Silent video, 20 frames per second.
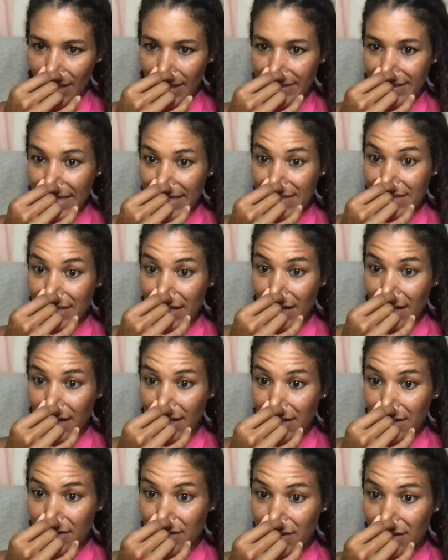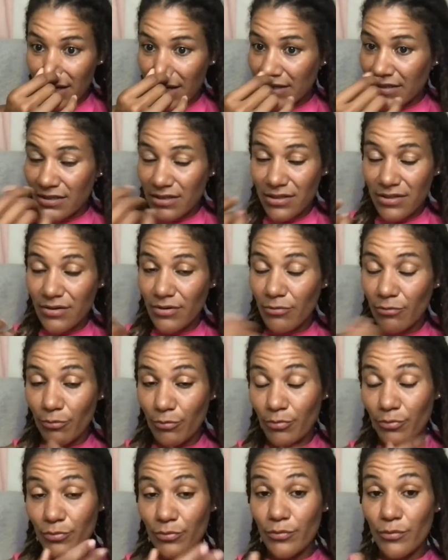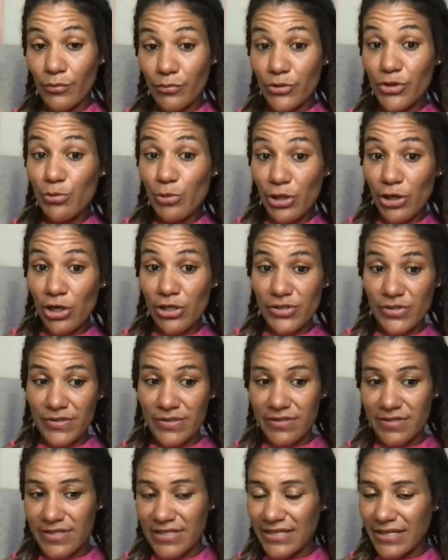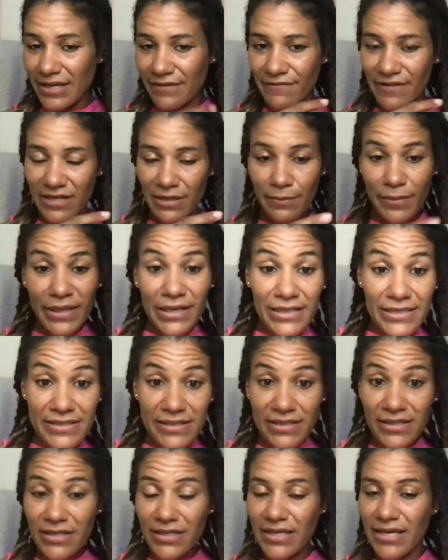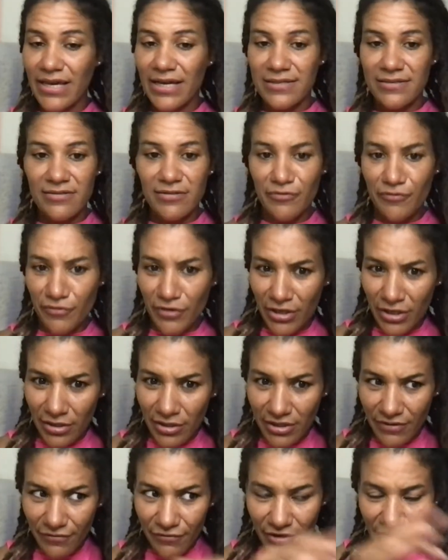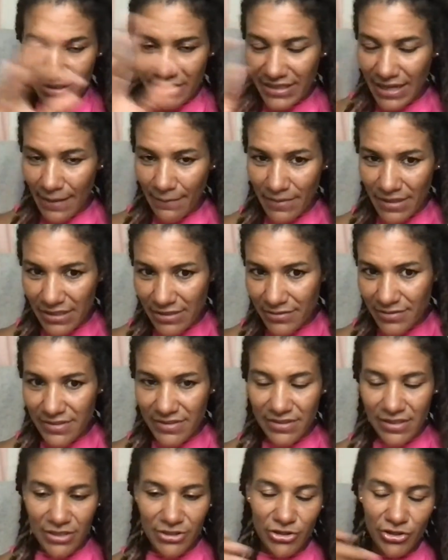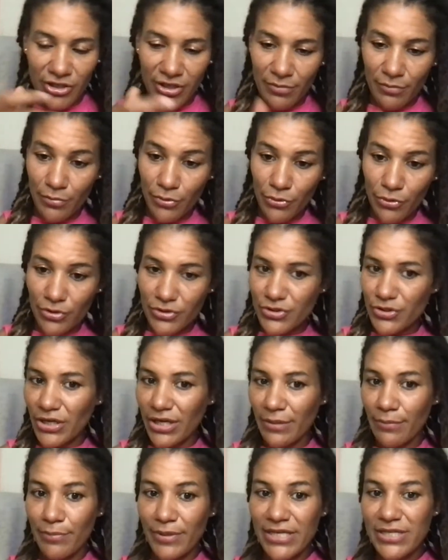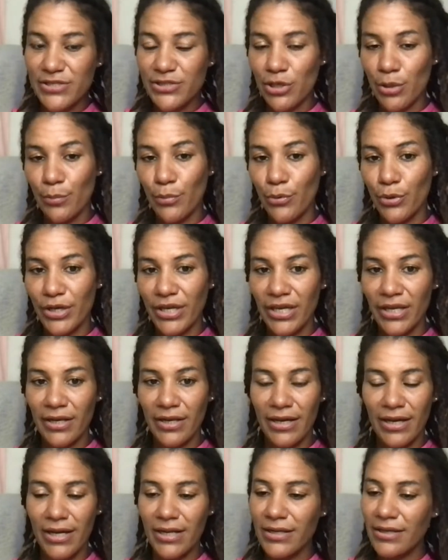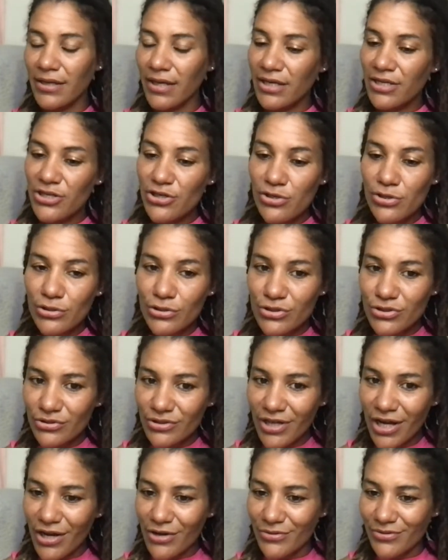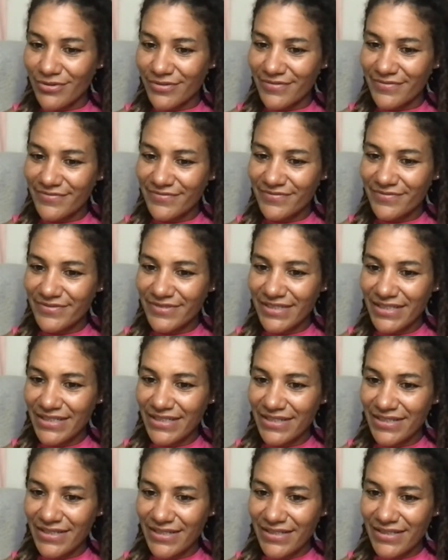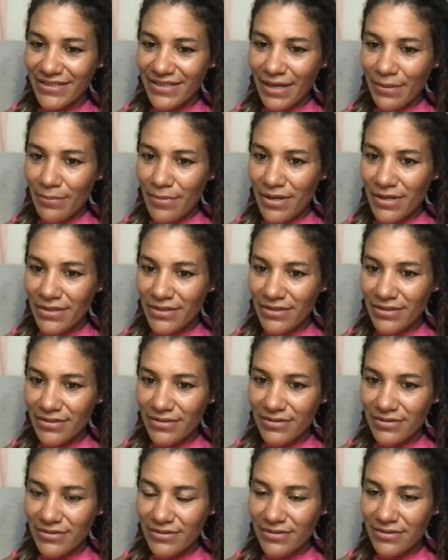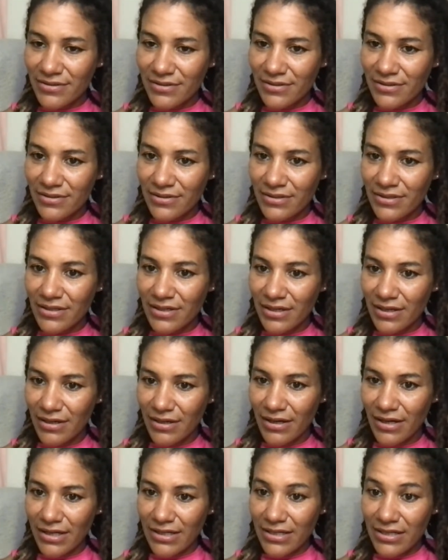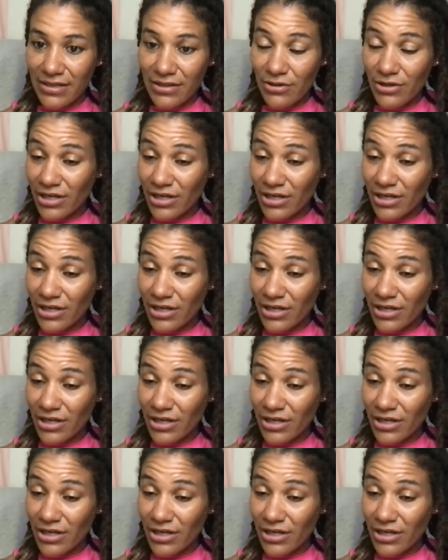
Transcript: yes, and and you will also see the availability. It has different different cabins, and you can book, so you can place your booking, and then you're good to go. Yemen and he, you